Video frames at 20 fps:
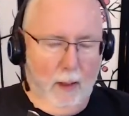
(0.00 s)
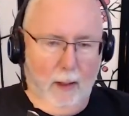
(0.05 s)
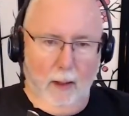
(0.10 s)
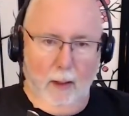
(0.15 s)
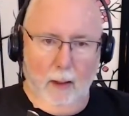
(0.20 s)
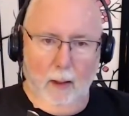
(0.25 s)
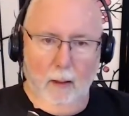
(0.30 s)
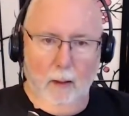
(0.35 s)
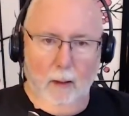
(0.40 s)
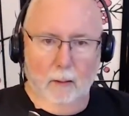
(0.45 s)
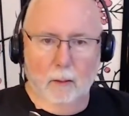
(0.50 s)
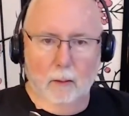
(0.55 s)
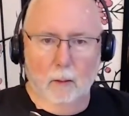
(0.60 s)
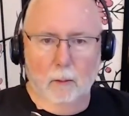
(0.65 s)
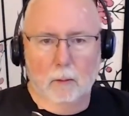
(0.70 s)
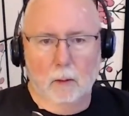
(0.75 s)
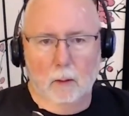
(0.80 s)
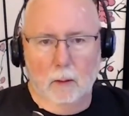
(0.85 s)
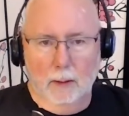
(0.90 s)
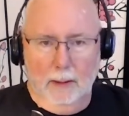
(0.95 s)
And they're
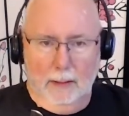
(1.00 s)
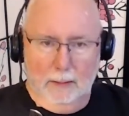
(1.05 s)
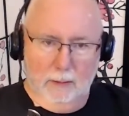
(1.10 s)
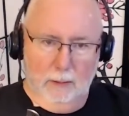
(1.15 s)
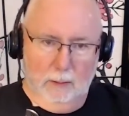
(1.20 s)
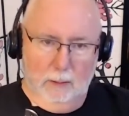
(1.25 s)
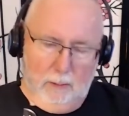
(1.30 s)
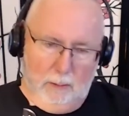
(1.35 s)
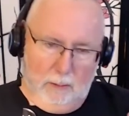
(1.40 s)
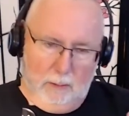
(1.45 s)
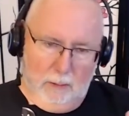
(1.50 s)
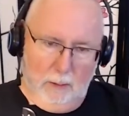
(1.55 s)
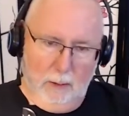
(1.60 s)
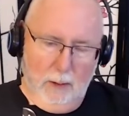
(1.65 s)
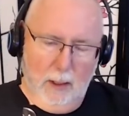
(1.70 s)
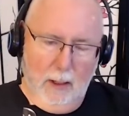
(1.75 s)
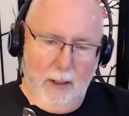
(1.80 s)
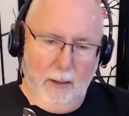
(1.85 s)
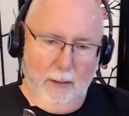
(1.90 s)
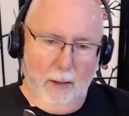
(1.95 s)
little lessons
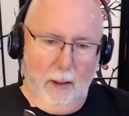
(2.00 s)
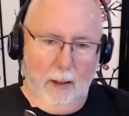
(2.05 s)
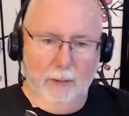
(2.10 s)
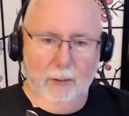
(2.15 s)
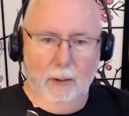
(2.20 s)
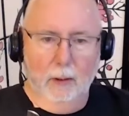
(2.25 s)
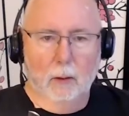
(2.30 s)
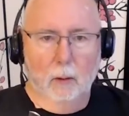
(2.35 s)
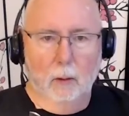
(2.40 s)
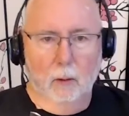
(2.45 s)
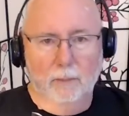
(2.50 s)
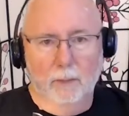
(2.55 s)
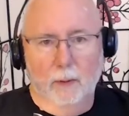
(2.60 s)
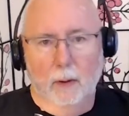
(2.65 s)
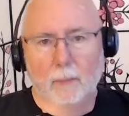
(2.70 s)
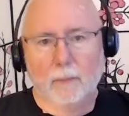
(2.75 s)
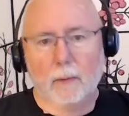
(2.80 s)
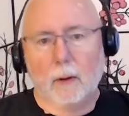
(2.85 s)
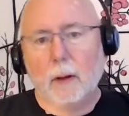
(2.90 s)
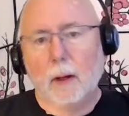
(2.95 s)
that I think are
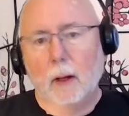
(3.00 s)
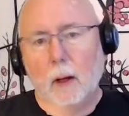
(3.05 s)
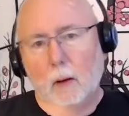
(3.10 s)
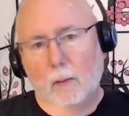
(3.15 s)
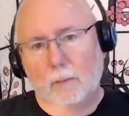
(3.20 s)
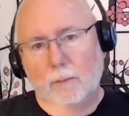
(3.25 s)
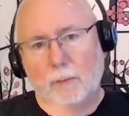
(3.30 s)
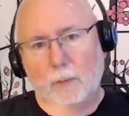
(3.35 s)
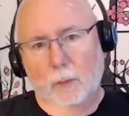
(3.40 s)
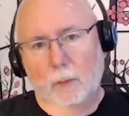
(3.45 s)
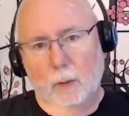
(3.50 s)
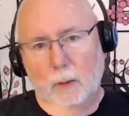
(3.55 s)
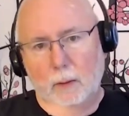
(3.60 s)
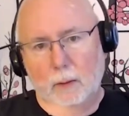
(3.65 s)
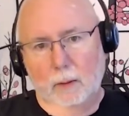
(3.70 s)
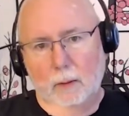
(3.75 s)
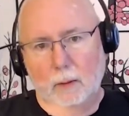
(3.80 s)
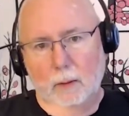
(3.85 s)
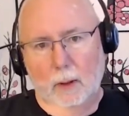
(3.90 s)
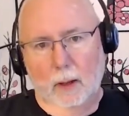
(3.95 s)
very, very helpful
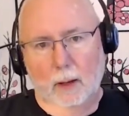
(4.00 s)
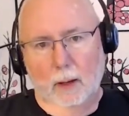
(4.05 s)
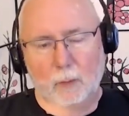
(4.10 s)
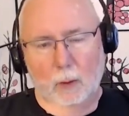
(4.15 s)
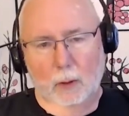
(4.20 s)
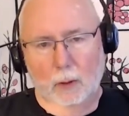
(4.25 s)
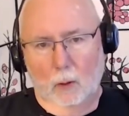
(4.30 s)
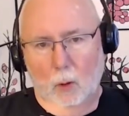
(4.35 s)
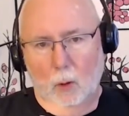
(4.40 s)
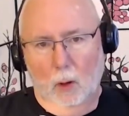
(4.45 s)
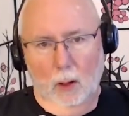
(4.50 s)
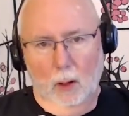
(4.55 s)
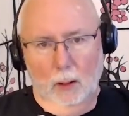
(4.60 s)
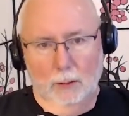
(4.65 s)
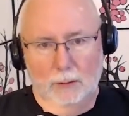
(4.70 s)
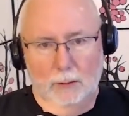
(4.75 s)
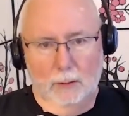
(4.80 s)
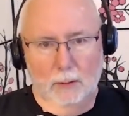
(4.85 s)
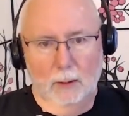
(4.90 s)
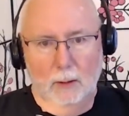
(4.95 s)
that I've run
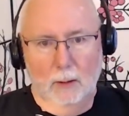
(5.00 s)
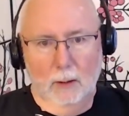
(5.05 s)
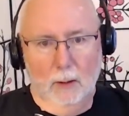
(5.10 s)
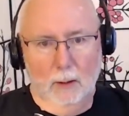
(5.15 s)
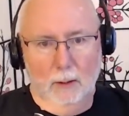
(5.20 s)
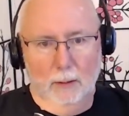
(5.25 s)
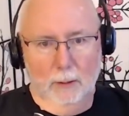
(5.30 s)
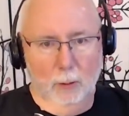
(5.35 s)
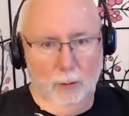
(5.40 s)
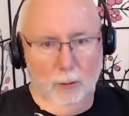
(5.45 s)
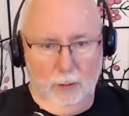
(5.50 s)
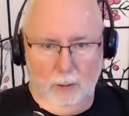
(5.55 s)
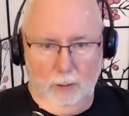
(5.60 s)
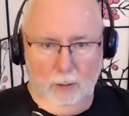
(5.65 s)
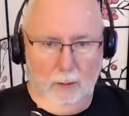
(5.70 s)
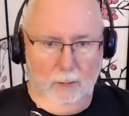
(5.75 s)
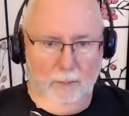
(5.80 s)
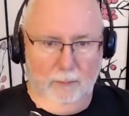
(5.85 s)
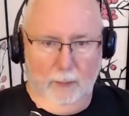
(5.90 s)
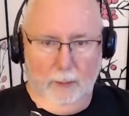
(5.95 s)
across using the
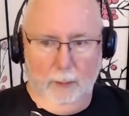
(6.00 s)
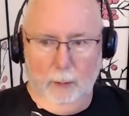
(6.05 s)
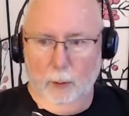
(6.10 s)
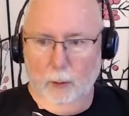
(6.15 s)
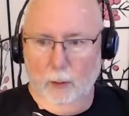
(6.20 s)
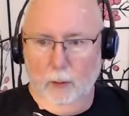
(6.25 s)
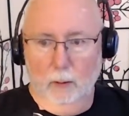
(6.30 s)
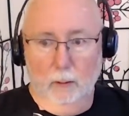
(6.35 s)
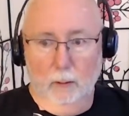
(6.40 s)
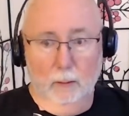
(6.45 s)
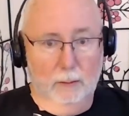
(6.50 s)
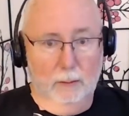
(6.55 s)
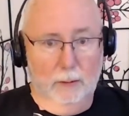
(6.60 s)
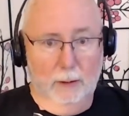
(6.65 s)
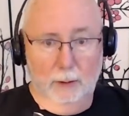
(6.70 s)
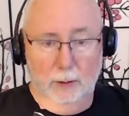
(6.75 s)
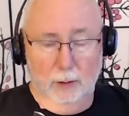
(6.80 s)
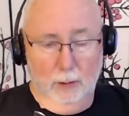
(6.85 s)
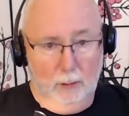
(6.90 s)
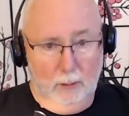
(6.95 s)
Defender and
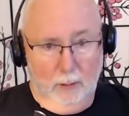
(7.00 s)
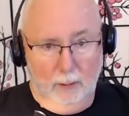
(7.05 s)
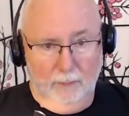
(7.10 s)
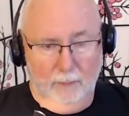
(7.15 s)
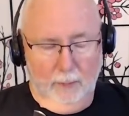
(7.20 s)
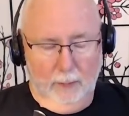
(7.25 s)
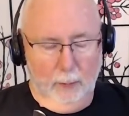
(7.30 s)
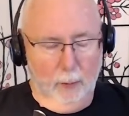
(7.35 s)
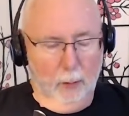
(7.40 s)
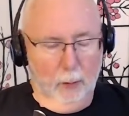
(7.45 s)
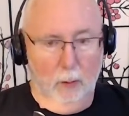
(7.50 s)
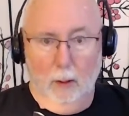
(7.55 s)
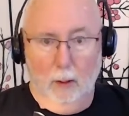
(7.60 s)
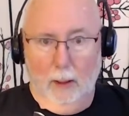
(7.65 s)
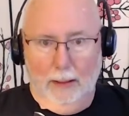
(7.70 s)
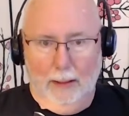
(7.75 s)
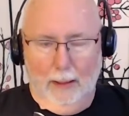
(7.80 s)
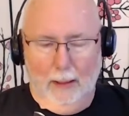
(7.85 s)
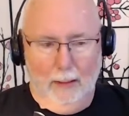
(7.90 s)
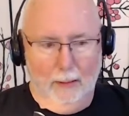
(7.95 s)
teaching the Defender a
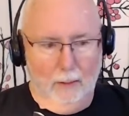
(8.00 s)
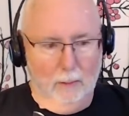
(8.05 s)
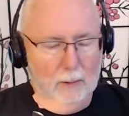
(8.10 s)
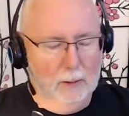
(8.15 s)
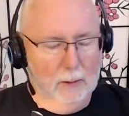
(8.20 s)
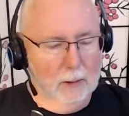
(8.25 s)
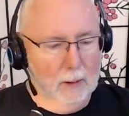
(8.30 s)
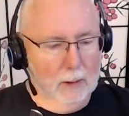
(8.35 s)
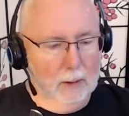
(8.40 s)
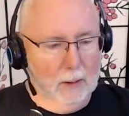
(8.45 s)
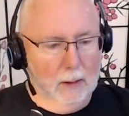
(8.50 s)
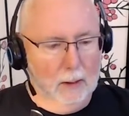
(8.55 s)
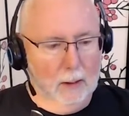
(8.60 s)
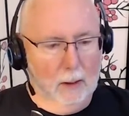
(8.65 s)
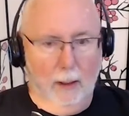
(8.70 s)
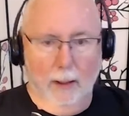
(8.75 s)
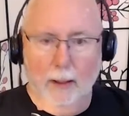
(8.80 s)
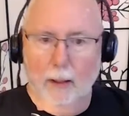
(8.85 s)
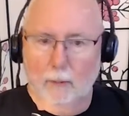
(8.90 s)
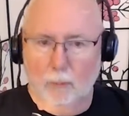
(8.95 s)
lot.
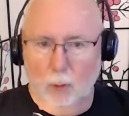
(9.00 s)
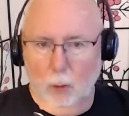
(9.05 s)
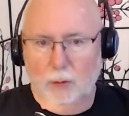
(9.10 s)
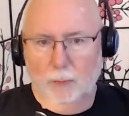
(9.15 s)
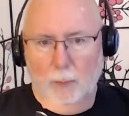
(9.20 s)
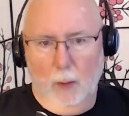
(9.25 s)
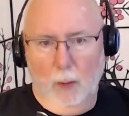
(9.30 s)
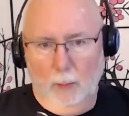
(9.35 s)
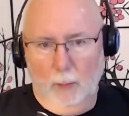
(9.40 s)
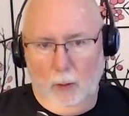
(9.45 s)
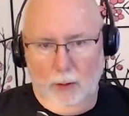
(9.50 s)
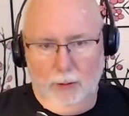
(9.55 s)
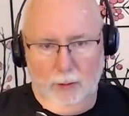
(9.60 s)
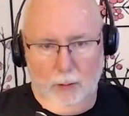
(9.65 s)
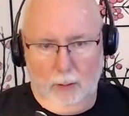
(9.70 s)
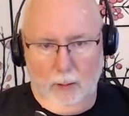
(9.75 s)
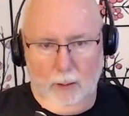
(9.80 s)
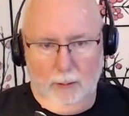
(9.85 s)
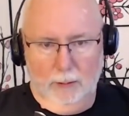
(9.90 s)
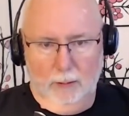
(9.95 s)
And of course, my
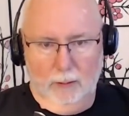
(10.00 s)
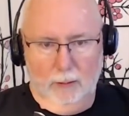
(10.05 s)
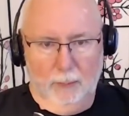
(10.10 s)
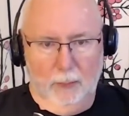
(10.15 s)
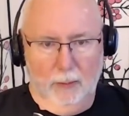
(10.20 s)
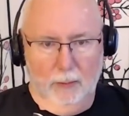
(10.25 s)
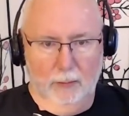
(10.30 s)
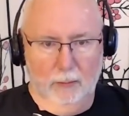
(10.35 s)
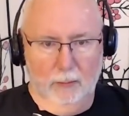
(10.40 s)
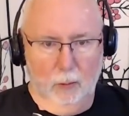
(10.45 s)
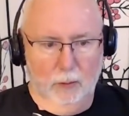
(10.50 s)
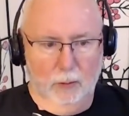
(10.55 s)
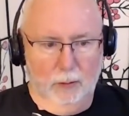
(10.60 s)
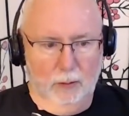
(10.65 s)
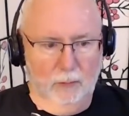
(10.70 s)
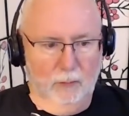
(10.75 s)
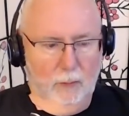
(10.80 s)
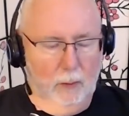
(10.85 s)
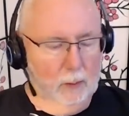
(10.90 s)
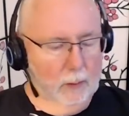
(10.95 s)
martial arts experience, which
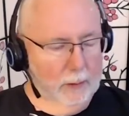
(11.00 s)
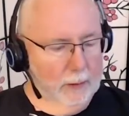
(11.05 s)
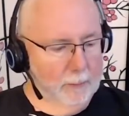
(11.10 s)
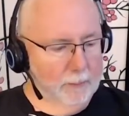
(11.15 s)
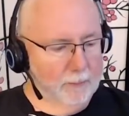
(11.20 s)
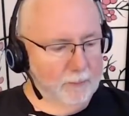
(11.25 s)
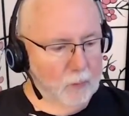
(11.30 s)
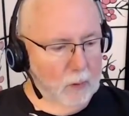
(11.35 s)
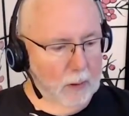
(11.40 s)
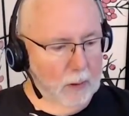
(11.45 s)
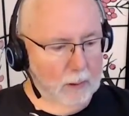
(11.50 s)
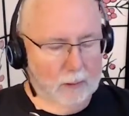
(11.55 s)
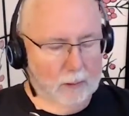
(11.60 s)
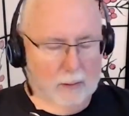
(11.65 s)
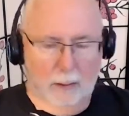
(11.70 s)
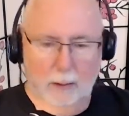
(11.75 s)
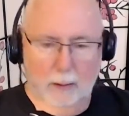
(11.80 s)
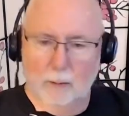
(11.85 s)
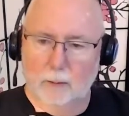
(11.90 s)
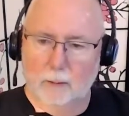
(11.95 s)
is fairly
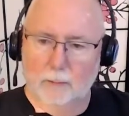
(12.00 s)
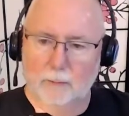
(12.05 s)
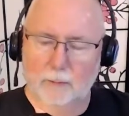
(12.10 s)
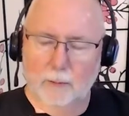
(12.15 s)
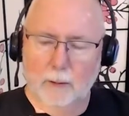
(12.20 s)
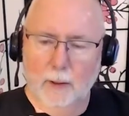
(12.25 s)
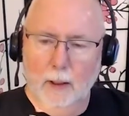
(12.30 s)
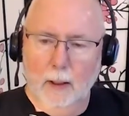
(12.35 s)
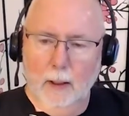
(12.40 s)
extensive.